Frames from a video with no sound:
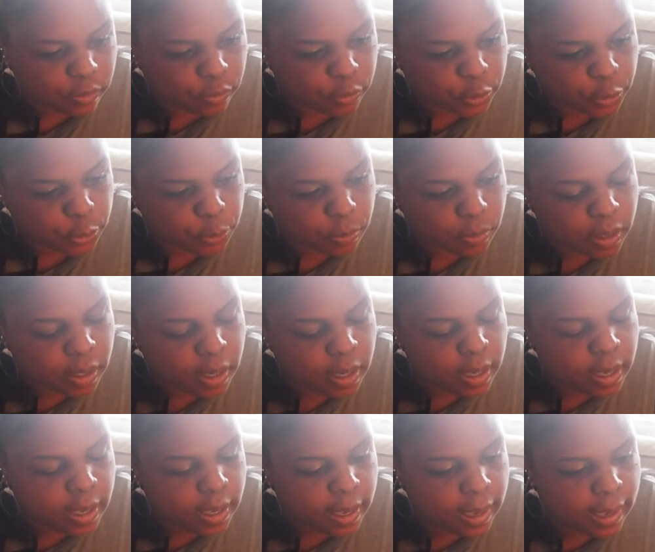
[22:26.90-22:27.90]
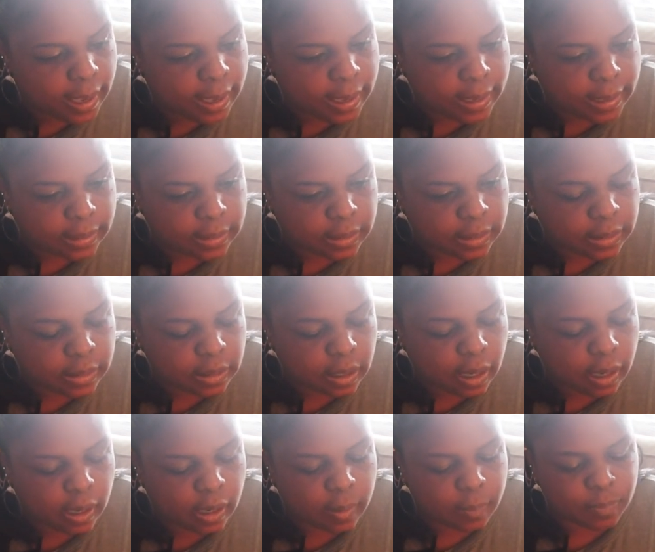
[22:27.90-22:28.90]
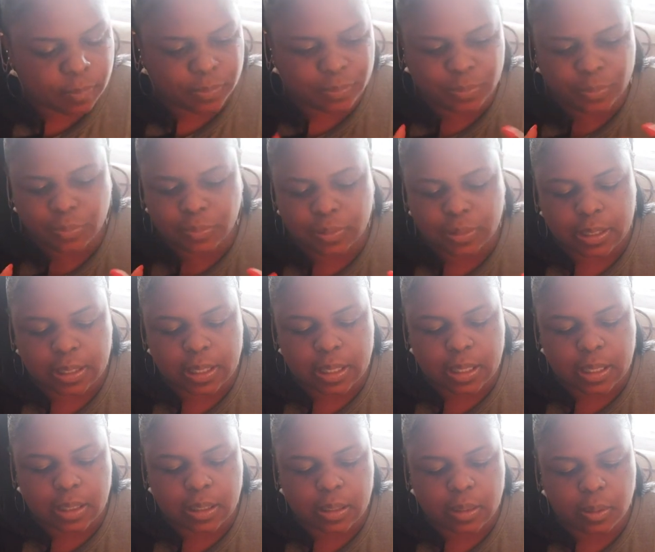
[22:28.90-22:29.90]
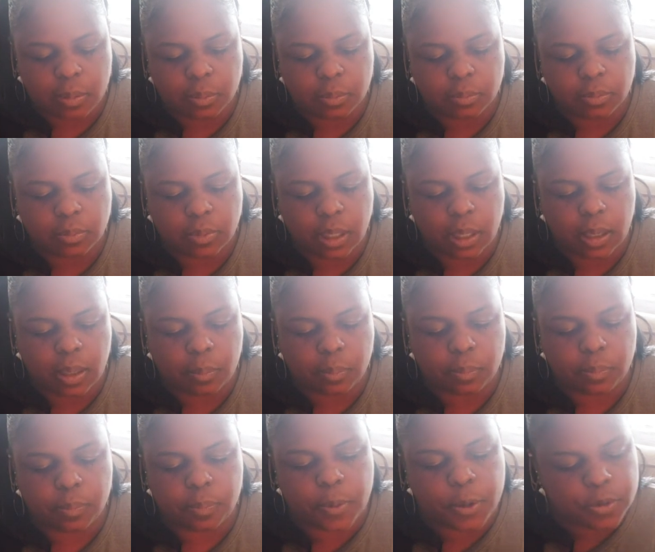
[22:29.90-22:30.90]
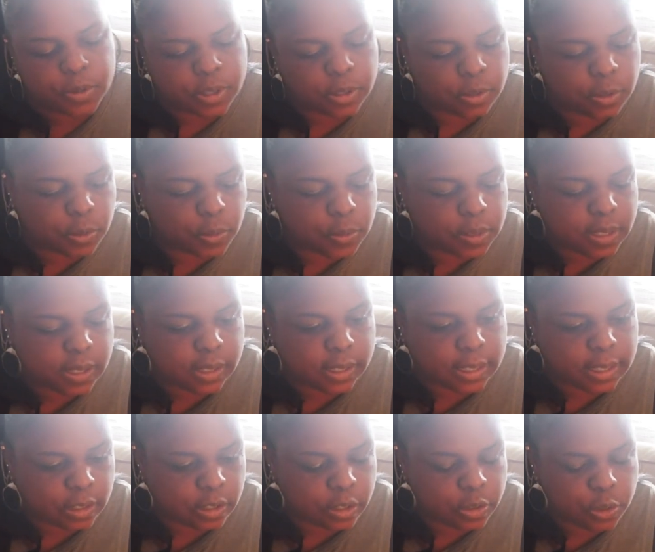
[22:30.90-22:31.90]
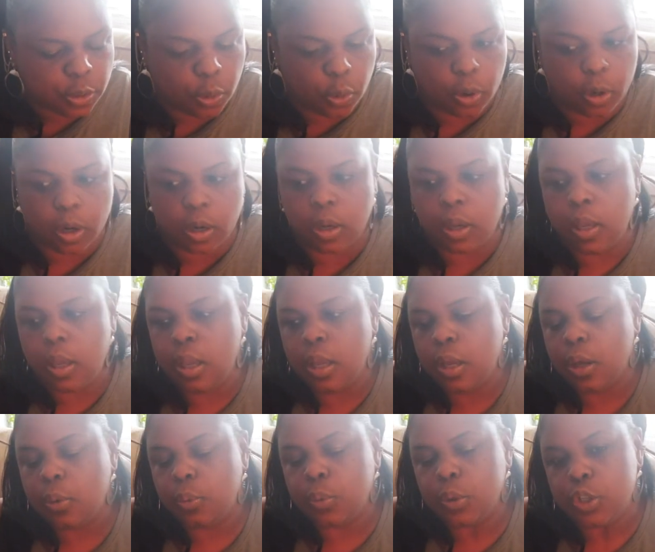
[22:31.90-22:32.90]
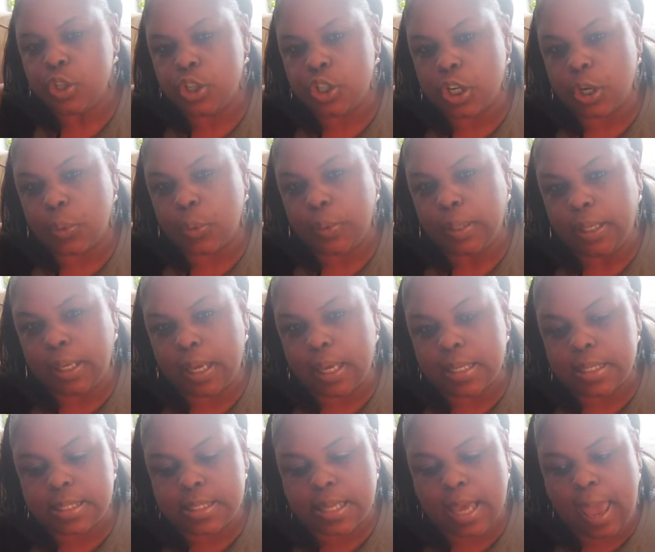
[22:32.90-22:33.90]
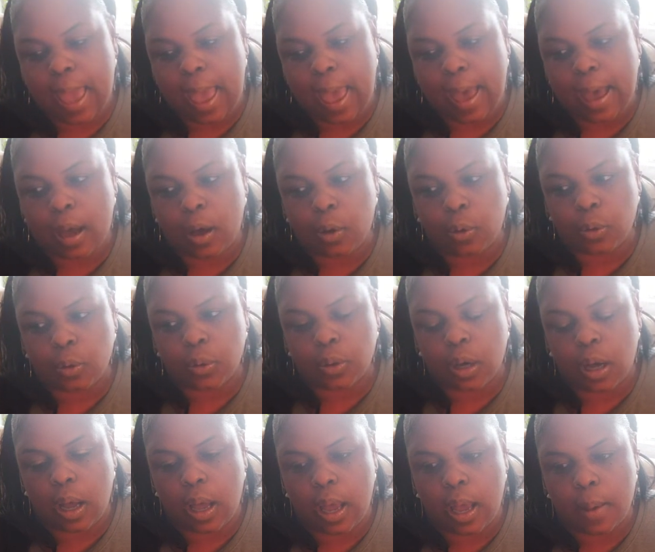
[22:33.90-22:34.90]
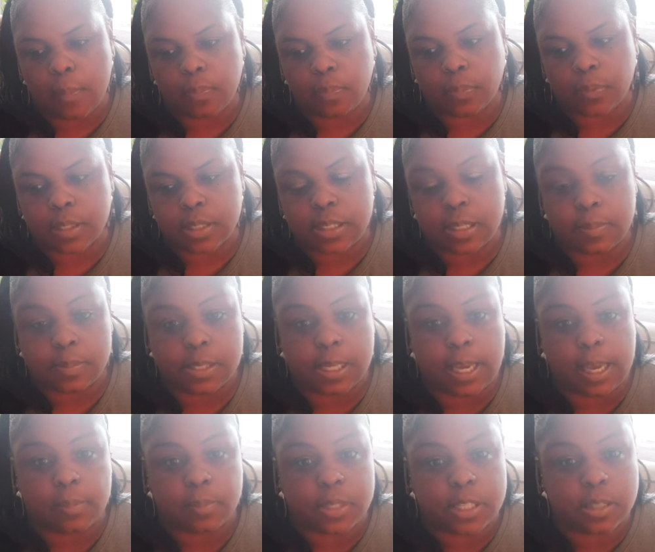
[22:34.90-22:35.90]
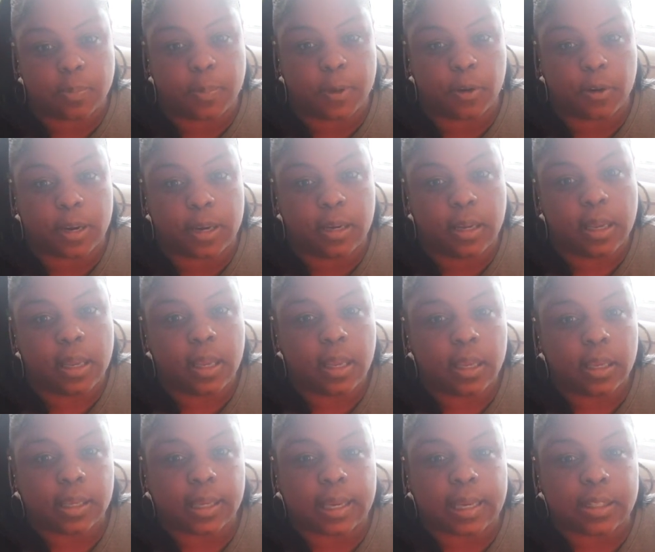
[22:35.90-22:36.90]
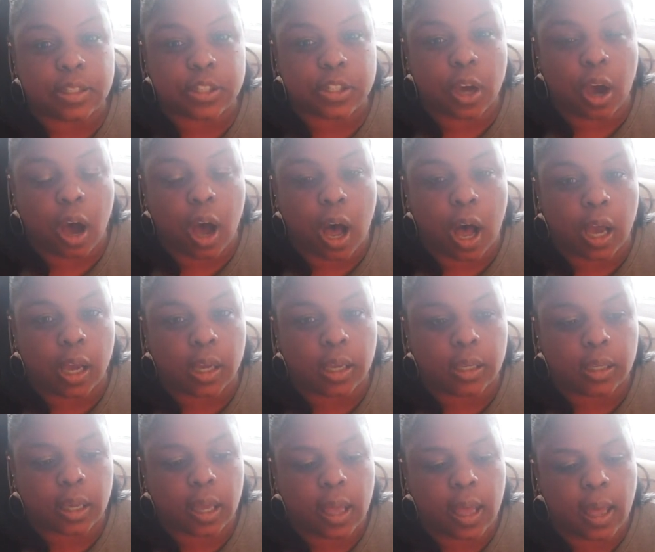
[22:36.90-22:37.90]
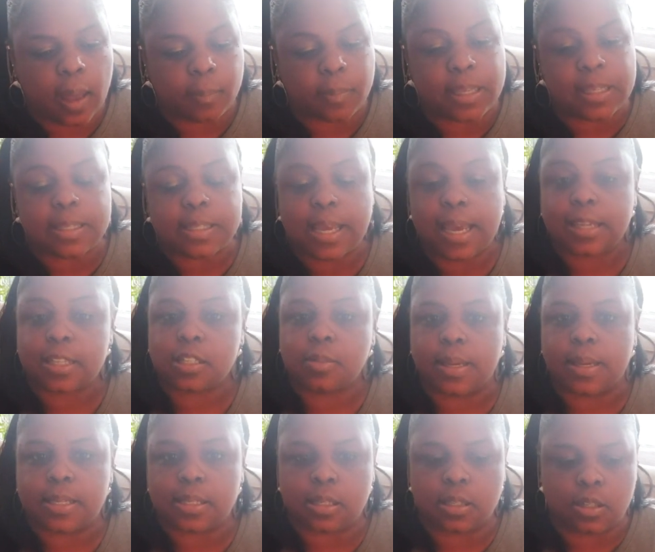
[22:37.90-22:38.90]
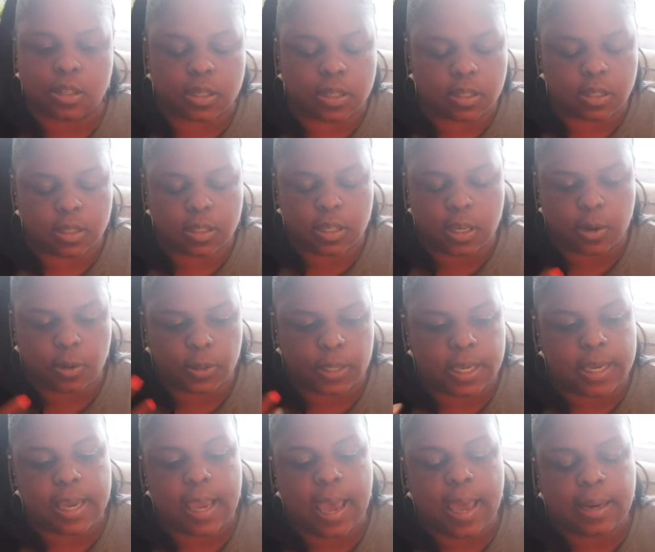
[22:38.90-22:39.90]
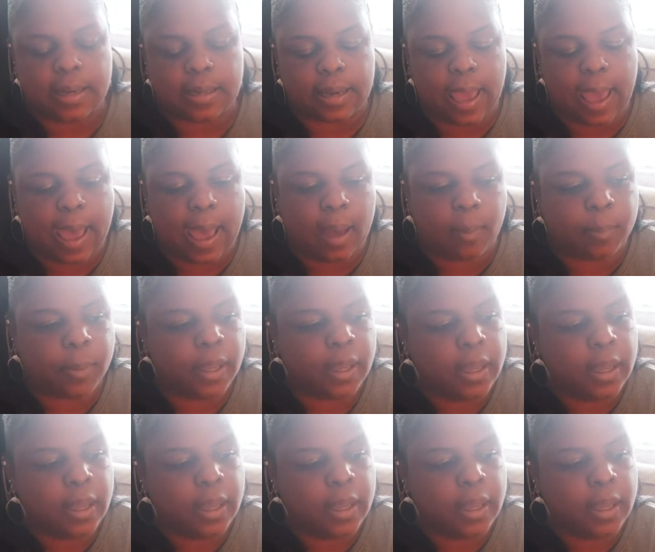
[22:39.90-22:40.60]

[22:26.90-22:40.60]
room, and the person who was leading the tour was showing us how sometimes spirit can talk in text messages. And so he had an app